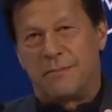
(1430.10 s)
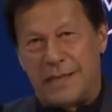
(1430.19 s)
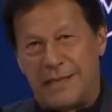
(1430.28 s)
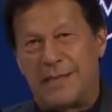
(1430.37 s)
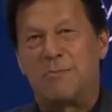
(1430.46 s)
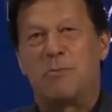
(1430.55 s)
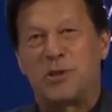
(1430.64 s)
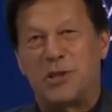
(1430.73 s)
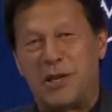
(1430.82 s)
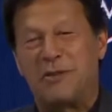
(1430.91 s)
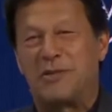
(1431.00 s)
President
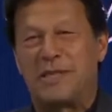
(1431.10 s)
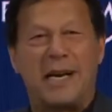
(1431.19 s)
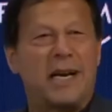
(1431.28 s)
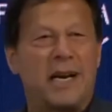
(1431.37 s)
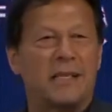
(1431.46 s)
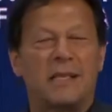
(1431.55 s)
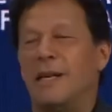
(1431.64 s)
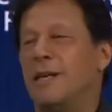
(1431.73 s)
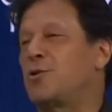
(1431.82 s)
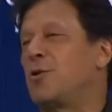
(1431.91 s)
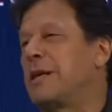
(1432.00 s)
Musharraf telling us,
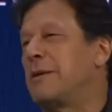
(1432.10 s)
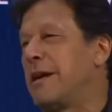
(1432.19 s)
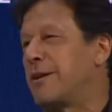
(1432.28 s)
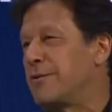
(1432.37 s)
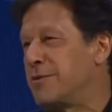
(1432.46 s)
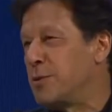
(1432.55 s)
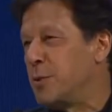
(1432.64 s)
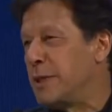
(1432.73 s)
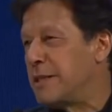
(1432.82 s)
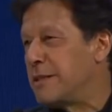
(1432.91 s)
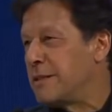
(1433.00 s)
it's only a matter of a few
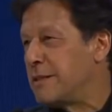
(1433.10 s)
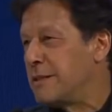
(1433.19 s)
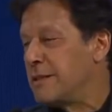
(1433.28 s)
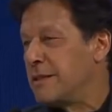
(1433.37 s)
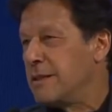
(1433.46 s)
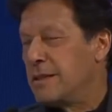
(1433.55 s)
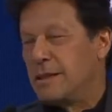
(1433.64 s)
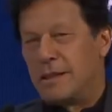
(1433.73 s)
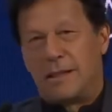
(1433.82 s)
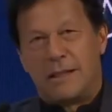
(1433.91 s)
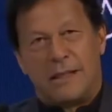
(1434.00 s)
weeks.
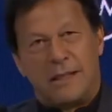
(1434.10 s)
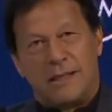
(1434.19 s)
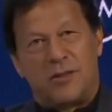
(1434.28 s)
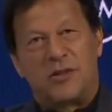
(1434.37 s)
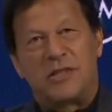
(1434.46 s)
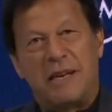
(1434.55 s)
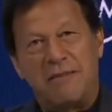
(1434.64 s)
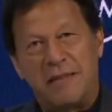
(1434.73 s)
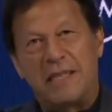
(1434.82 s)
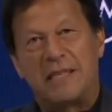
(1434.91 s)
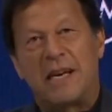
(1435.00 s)
So
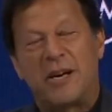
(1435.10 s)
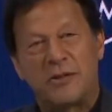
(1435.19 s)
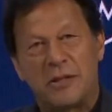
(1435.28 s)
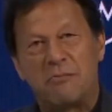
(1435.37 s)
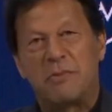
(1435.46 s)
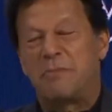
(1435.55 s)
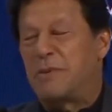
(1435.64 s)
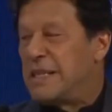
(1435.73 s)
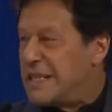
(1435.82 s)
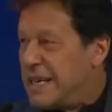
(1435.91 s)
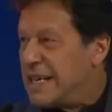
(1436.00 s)
70,000
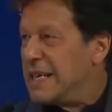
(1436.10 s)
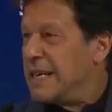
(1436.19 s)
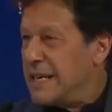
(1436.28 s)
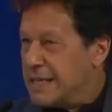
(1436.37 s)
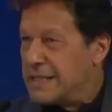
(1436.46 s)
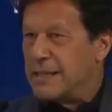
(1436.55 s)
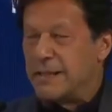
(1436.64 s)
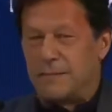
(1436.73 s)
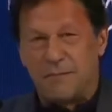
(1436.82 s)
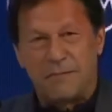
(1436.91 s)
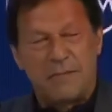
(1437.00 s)
people dead
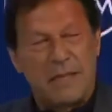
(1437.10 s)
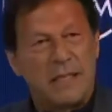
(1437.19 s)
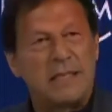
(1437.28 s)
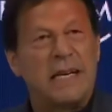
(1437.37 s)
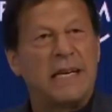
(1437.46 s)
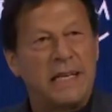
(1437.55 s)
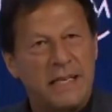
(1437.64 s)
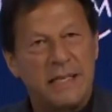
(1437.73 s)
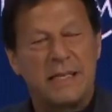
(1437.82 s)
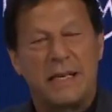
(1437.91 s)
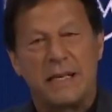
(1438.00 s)
later, 10
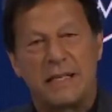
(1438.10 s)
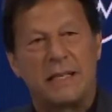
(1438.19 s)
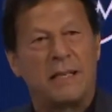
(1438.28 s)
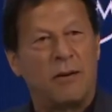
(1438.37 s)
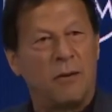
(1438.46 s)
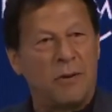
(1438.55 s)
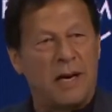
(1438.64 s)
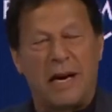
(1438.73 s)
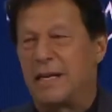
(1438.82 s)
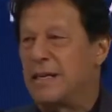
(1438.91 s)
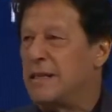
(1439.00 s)
years later, over
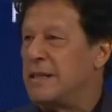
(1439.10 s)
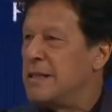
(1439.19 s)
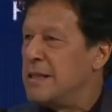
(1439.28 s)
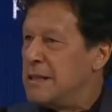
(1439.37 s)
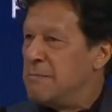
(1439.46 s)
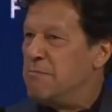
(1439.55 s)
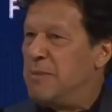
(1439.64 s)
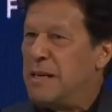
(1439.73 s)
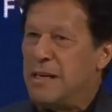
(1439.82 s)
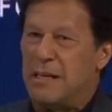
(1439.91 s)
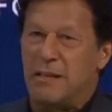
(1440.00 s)
$100
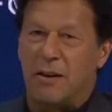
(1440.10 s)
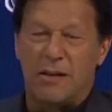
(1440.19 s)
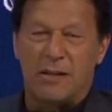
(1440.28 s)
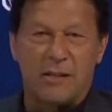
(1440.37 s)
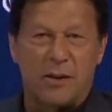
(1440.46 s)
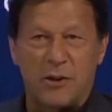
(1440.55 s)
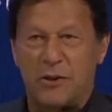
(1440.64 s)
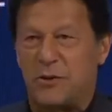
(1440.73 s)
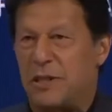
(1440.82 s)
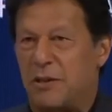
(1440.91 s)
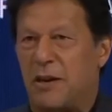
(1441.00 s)
billion
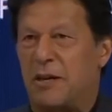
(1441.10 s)
lost to the